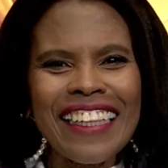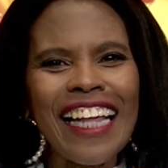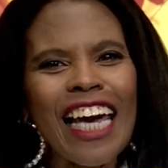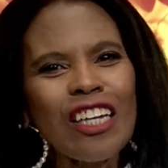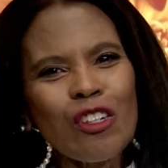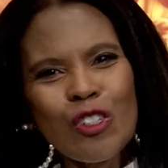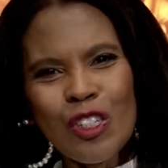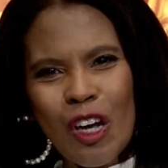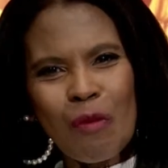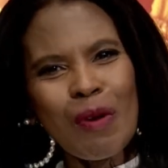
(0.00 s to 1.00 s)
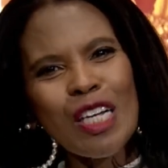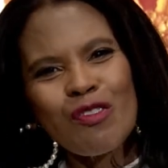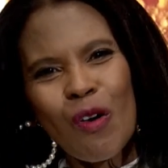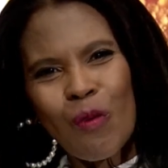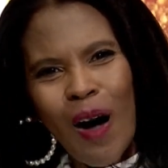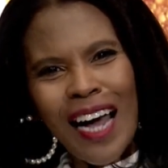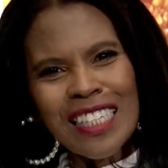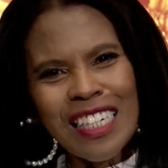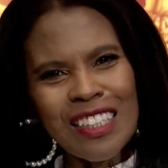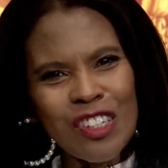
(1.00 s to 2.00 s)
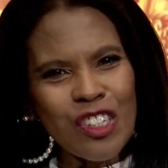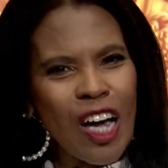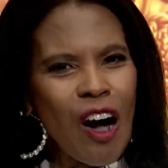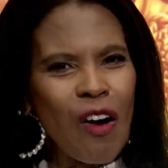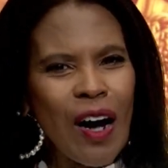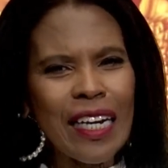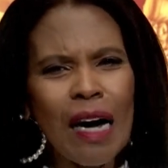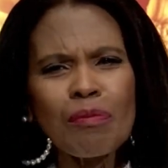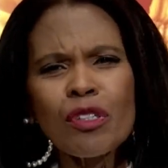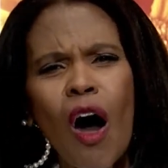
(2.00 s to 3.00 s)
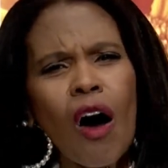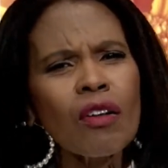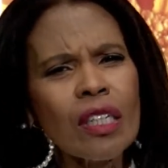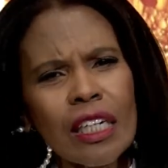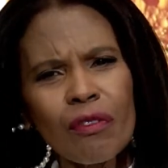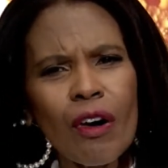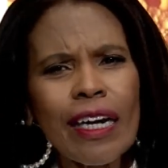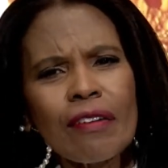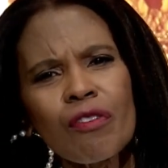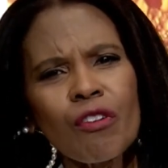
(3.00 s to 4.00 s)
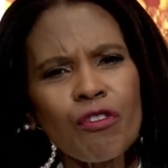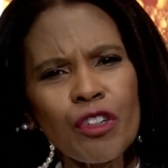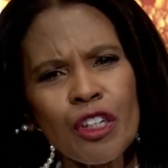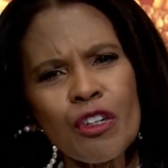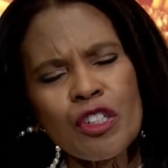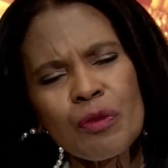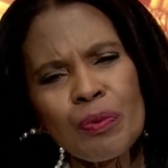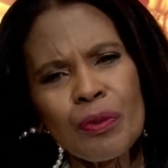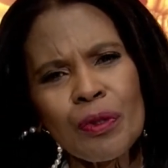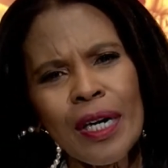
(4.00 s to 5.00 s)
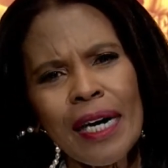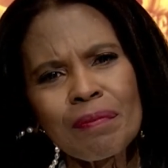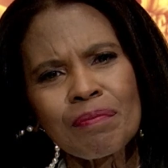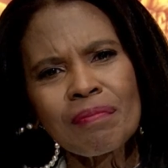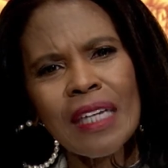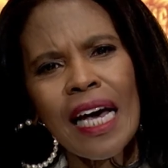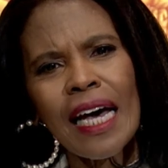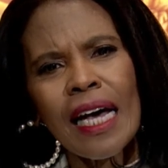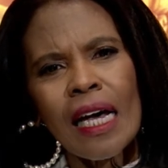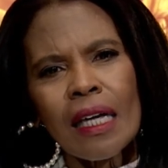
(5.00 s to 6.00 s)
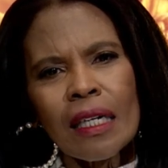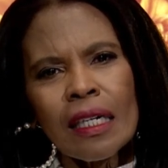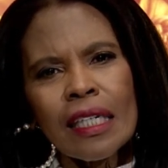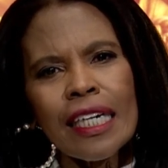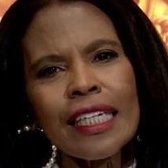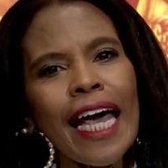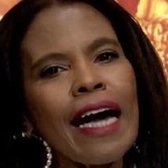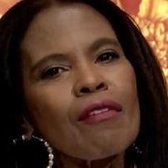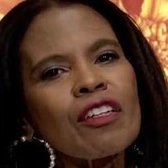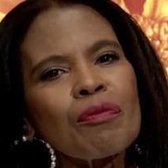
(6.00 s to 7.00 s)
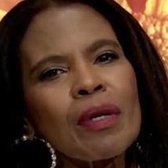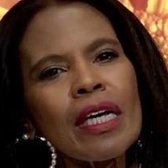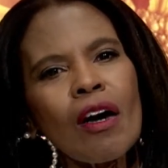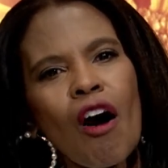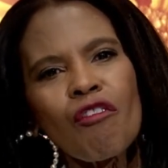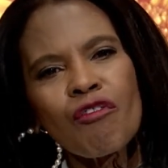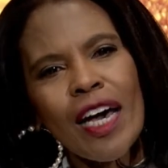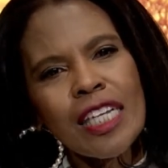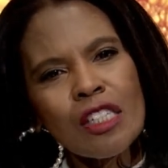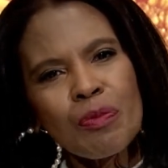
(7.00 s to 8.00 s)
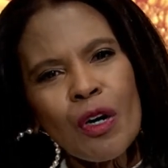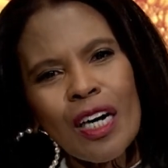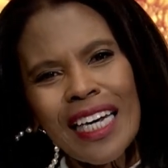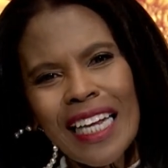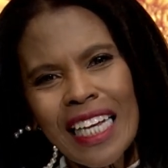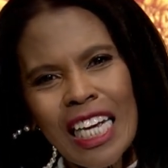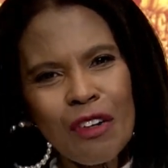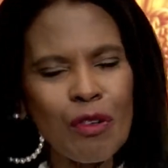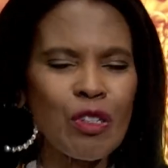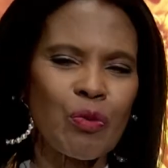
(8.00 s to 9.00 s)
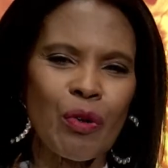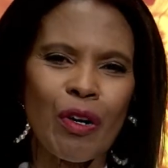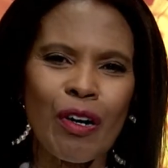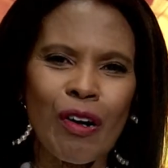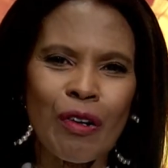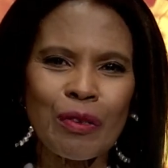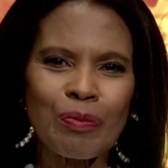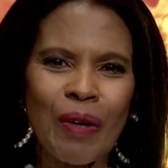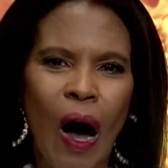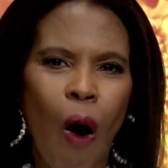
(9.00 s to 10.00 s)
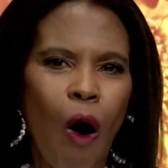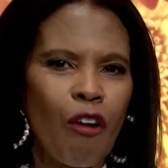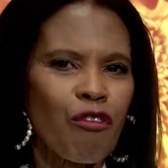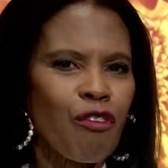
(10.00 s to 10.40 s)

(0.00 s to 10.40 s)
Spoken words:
Thank you so much for watching the show, and I'm totally grateful for your support. Connect with me on Facebook at Ingrid's World, or